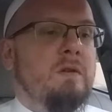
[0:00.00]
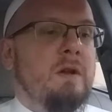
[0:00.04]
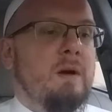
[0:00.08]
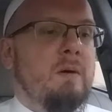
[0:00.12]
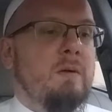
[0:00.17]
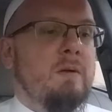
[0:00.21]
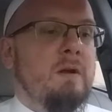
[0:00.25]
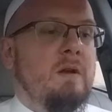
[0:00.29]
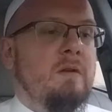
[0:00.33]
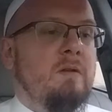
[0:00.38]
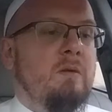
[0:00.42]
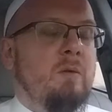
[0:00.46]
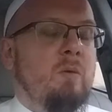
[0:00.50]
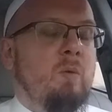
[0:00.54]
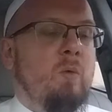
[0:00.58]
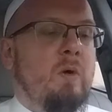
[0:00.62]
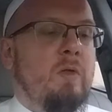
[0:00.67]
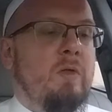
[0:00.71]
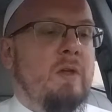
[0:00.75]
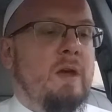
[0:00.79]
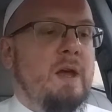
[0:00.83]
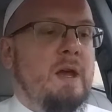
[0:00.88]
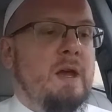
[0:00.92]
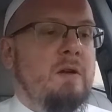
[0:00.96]
nowadays.
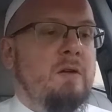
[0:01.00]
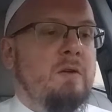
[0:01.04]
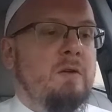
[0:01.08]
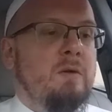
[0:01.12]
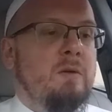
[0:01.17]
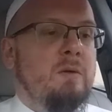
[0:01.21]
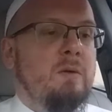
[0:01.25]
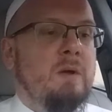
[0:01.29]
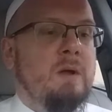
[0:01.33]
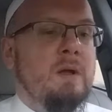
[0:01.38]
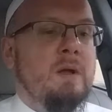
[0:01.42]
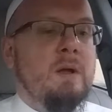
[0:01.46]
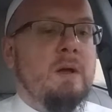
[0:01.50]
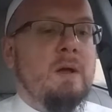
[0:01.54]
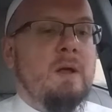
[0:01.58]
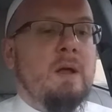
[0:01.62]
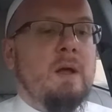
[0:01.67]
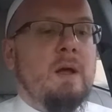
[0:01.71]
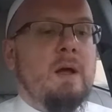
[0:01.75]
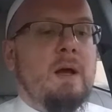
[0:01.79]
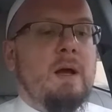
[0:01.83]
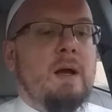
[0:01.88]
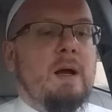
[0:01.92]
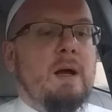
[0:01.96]
What they do
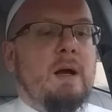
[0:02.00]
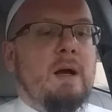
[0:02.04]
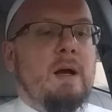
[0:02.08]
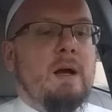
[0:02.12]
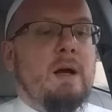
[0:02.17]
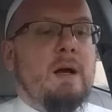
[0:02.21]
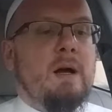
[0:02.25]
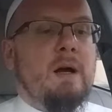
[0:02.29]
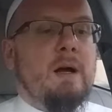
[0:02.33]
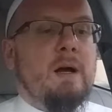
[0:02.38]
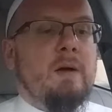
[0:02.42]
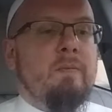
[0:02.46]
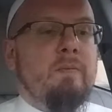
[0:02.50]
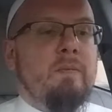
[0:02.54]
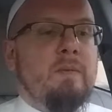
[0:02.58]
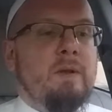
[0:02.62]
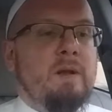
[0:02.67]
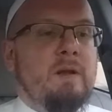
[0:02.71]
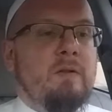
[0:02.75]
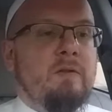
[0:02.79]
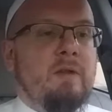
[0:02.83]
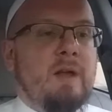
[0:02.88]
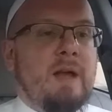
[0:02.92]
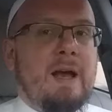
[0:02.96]

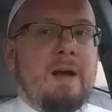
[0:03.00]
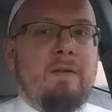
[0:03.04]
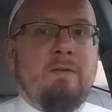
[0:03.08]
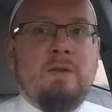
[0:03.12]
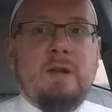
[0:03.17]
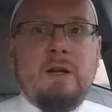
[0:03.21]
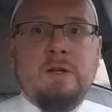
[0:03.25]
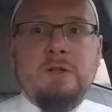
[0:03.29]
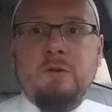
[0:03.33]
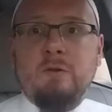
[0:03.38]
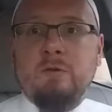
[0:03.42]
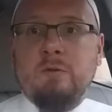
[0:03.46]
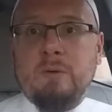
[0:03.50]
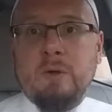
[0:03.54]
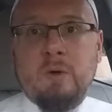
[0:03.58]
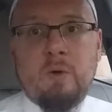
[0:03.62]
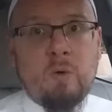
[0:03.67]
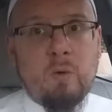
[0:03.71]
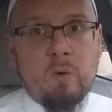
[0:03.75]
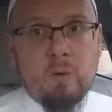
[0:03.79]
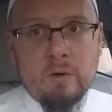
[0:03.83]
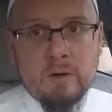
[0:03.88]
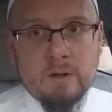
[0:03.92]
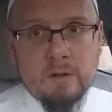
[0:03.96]
is they have lectures
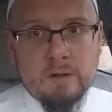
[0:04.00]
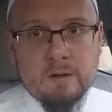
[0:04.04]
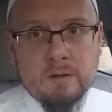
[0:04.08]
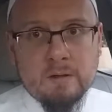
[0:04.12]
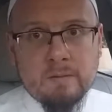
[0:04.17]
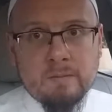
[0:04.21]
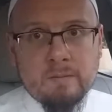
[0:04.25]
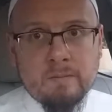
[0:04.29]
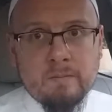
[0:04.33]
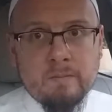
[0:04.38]
recorded.